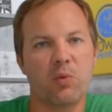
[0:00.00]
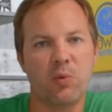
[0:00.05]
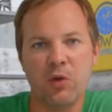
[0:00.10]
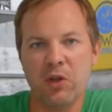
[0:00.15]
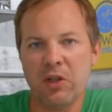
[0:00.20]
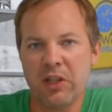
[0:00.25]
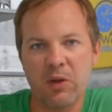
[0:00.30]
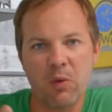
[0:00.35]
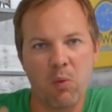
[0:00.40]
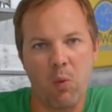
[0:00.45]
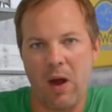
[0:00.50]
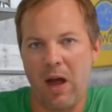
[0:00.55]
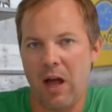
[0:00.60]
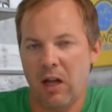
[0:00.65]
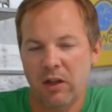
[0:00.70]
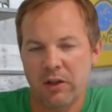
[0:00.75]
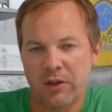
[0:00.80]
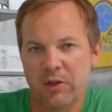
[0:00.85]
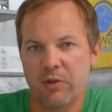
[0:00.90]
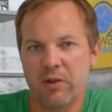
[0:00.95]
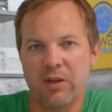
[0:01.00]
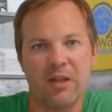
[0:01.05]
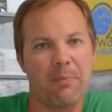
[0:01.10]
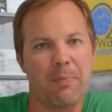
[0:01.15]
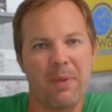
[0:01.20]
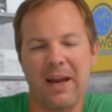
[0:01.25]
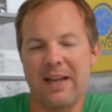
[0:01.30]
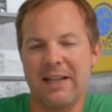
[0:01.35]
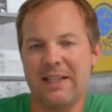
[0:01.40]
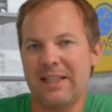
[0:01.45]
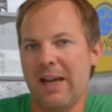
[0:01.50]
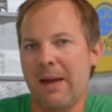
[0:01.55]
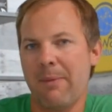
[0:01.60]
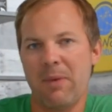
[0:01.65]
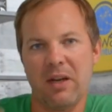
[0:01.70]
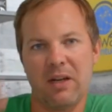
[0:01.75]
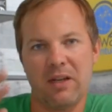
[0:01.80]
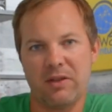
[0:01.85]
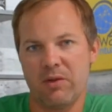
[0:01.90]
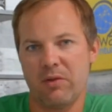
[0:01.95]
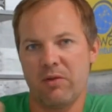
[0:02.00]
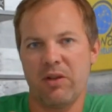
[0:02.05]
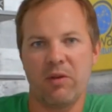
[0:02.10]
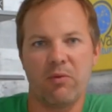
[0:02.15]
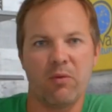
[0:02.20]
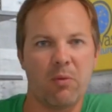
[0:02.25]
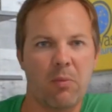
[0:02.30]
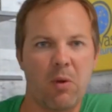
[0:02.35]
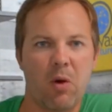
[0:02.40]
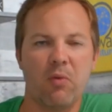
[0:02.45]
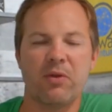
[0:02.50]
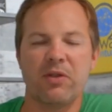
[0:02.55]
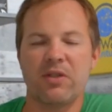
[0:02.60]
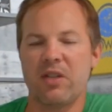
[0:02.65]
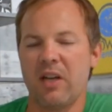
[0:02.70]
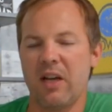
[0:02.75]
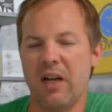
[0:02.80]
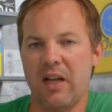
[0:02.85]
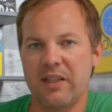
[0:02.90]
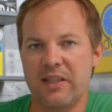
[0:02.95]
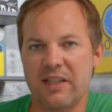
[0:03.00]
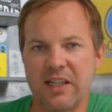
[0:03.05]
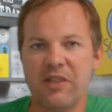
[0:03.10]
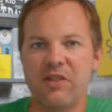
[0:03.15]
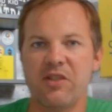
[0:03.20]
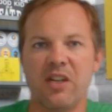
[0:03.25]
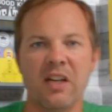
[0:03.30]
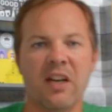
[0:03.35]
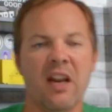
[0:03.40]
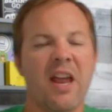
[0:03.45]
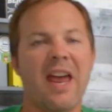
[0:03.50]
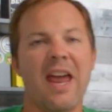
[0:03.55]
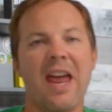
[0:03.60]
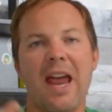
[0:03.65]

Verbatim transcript: really well during the pandemic, during remote teaching,